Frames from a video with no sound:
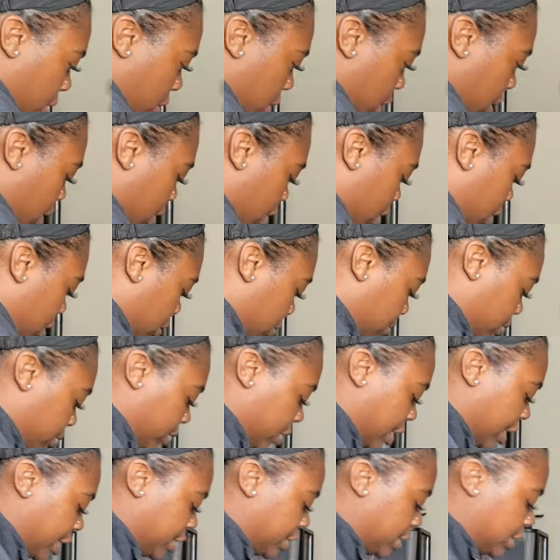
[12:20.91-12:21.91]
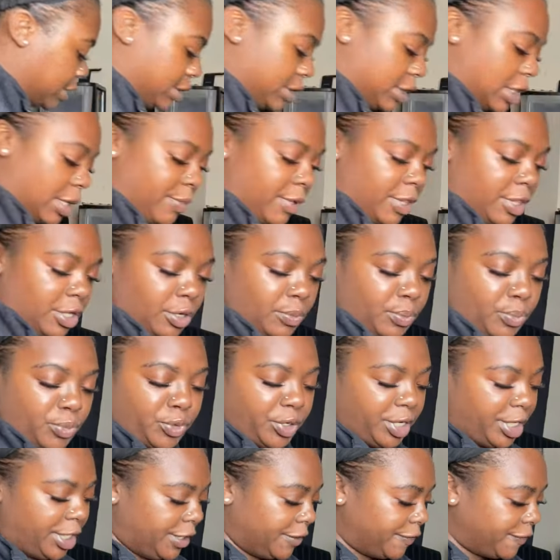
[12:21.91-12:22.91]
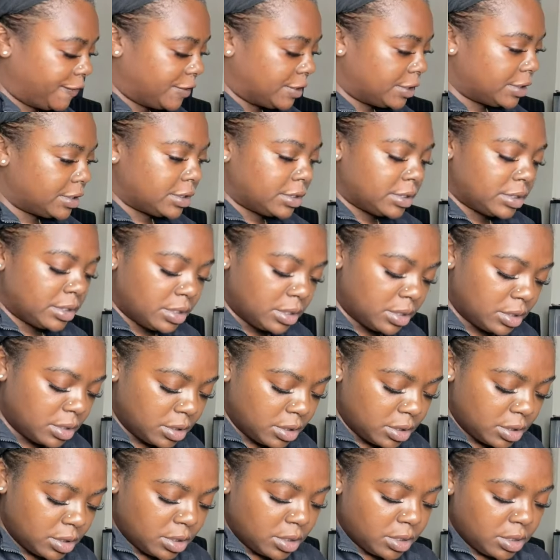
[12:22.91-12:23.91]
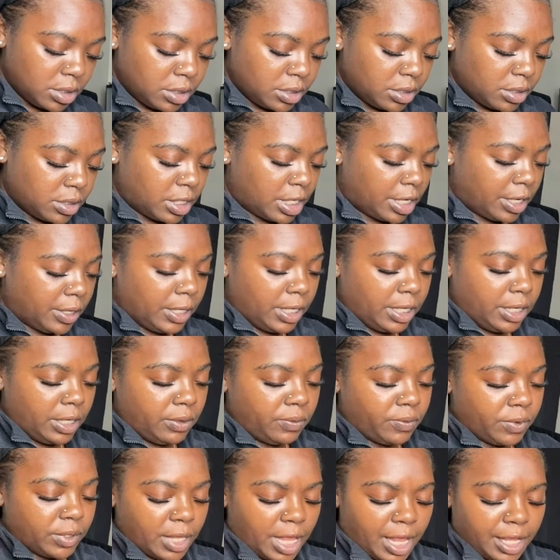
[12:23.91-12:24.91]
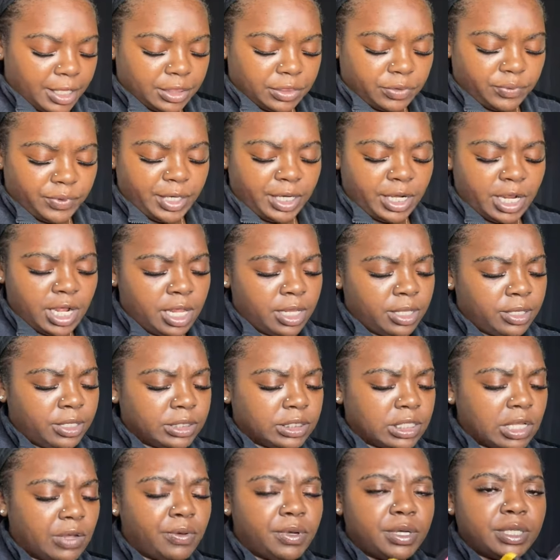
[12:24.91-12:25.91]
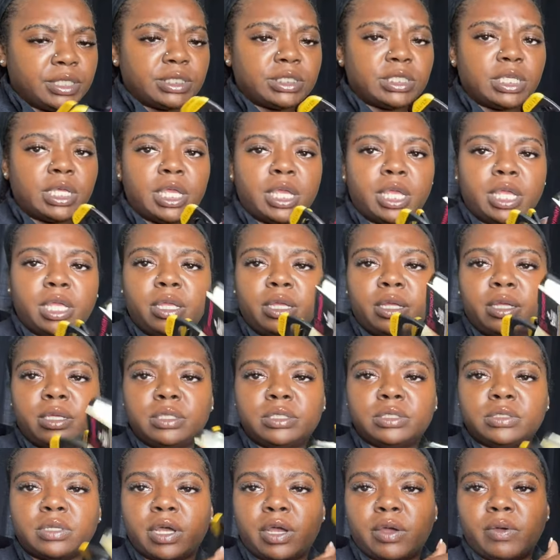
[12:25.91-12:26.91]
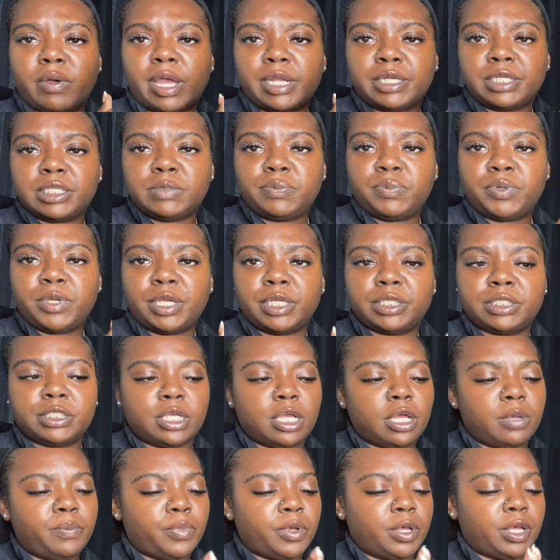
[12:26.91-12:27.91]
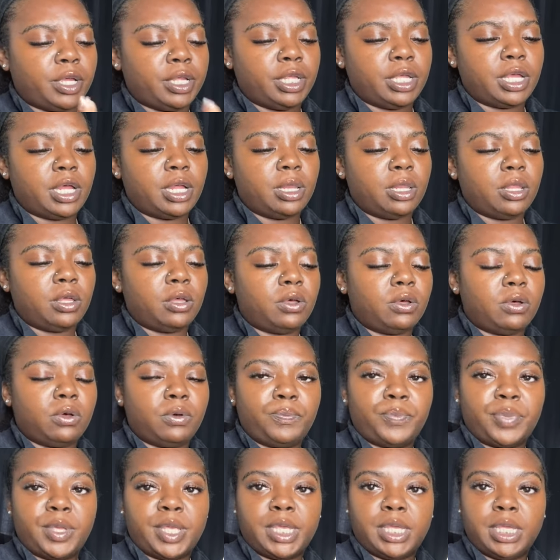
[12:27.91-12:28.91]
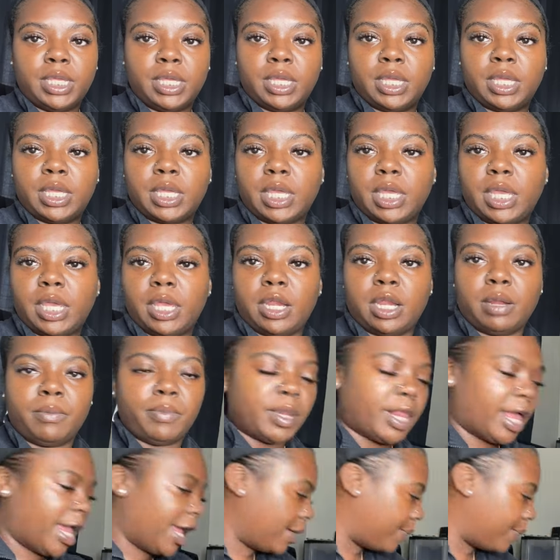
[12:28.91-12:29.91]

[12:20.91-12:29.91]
um, some of their briefs. They were like $3, I want to say. So I just picked up a yellow, pink, and a black